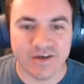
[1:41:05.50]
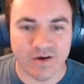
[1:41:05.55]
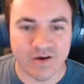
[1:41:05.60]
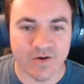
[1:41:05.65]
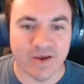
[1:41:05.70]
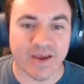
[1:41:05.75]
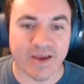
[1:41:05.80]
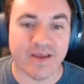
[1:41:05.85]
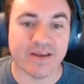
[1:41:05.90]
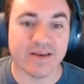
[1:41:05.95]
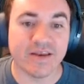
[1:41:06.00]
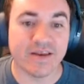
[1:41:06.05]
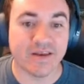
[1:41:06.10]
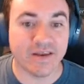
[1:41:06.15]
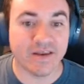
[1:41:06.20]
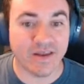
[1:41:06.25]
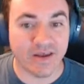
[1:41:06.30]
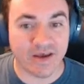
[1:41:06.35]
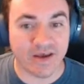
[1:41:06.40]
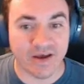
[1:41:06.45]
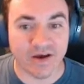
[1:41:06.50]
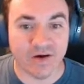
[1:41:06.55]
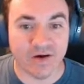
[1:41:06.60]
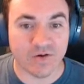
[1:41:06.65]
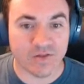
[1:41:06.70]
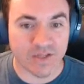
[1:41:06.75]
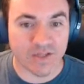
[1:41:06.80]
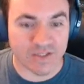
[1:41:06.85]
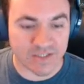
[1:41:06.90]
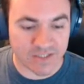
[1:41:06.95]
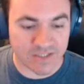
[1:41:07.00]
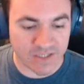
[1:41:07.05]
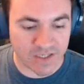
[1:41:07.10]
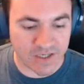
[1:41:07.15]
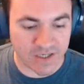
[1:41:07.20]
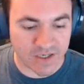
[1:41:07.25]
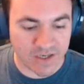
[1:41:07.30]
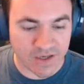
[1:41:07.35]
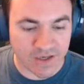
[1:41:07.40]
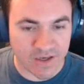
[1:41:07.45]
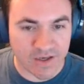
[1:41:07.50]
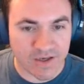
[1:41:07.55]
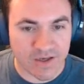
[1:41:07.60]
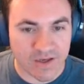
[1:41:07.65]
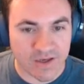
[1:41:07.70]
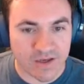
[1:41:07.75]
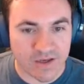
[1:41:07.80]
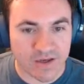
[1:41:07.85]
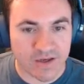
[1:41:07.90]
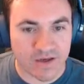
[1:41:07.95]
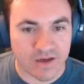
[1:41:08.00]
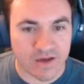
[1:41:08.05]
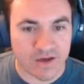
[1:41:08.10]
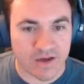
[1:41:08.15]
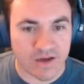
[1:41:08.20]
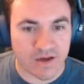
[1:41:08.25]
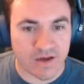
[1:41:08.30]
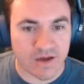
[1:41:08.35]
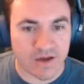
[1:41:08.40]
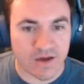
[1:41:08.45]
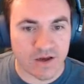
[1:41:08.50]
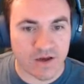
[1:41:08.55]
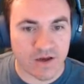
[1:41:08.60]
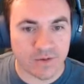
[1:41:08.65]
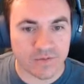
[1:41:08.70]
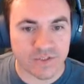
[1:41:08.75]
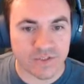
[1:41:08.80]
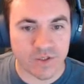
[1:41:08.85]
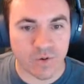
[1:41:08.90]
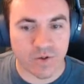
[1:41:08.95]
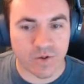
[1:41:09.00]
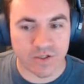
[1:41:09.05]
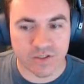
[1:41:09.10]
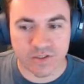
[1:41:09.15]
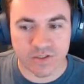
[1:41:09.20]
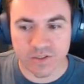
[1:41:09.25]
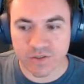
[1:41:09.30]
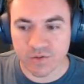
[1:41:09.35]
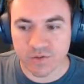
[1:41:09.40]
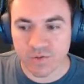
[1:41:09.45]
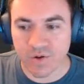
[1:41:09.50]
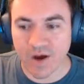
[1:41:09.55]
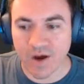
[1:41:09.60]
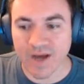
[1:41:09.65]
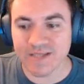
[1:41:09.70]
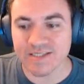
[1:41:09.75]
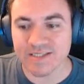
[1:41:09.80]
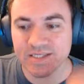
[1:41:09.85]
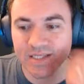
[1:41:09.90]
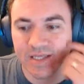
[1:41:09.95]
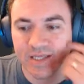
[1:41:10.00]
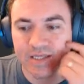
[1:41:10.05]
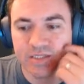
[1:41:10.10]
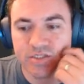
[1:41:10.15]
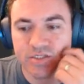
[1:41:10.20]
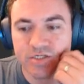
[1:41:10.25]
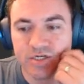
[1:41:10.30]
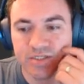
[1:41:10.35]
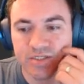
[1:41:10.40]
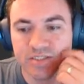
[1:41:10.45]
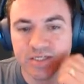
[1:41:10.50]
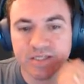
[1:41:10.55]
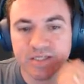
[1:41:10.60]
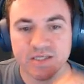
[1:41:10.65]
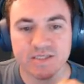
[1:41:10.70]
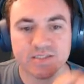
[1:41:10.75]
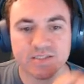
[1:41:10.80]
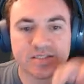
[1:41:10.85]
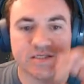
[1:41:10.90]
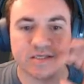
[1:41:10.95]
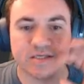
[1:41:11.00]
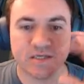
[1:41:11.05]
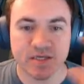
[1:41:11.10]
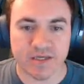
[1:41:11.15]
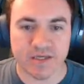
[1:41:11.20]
Okay, now let's see. I was going to isolate just this